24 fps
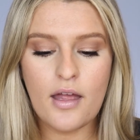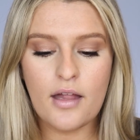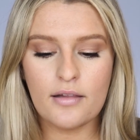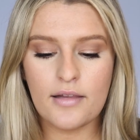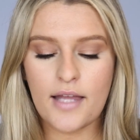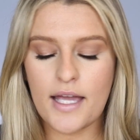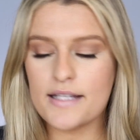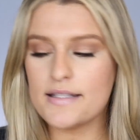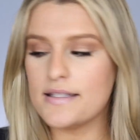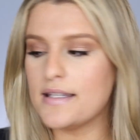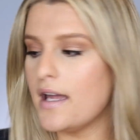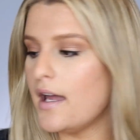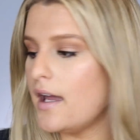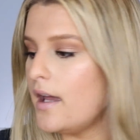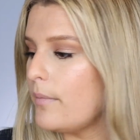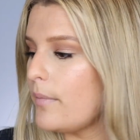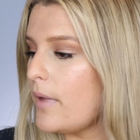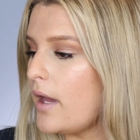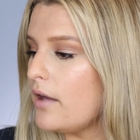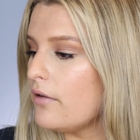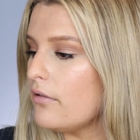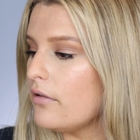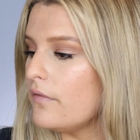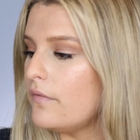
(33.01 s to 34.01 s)
Last time
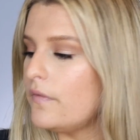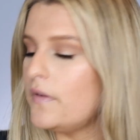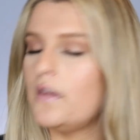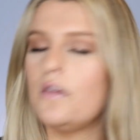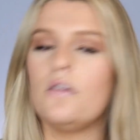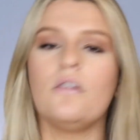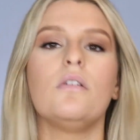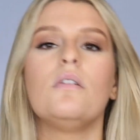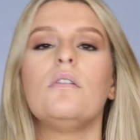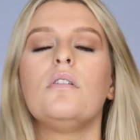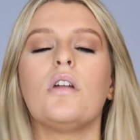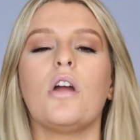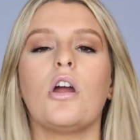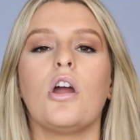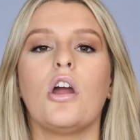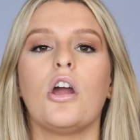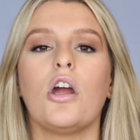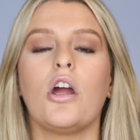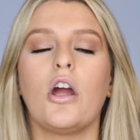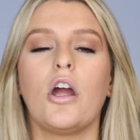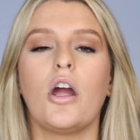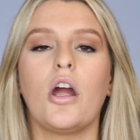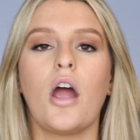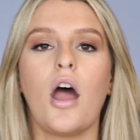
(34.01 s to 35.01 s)
I reviewed
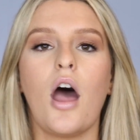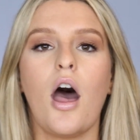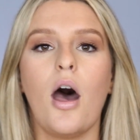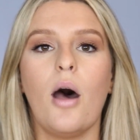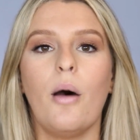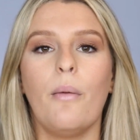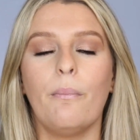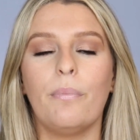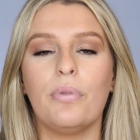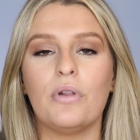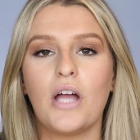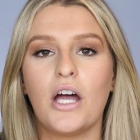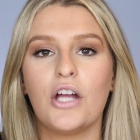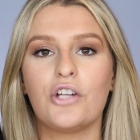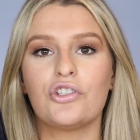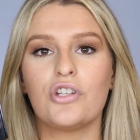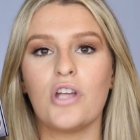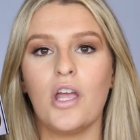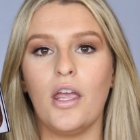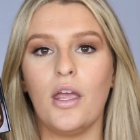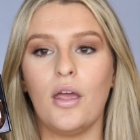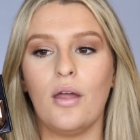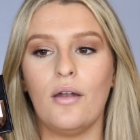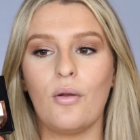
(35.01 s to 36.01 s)
her um, blush
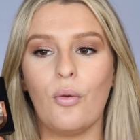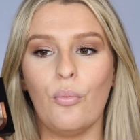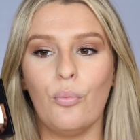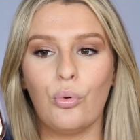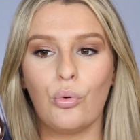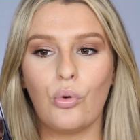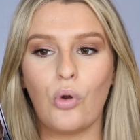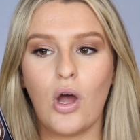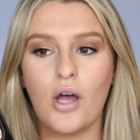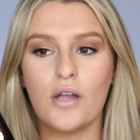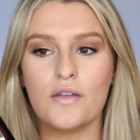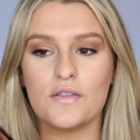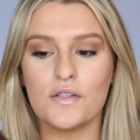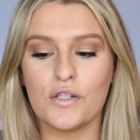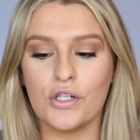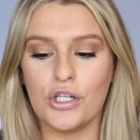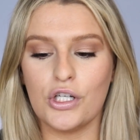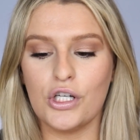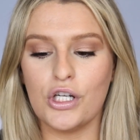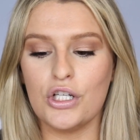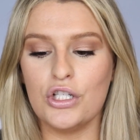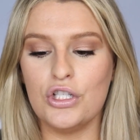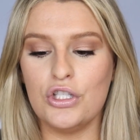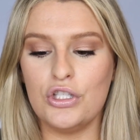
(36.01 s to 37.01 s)
and
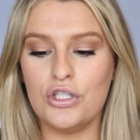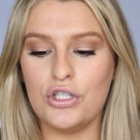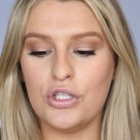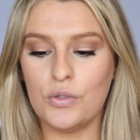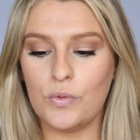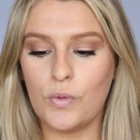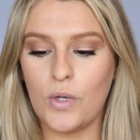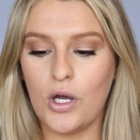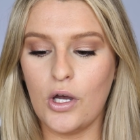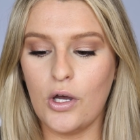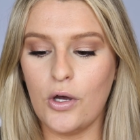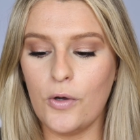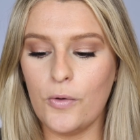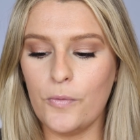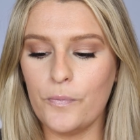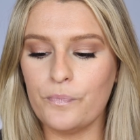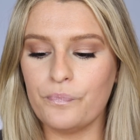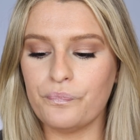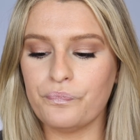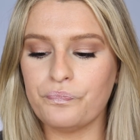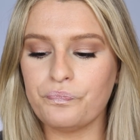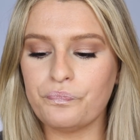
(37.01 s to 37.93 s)
bronzer duo.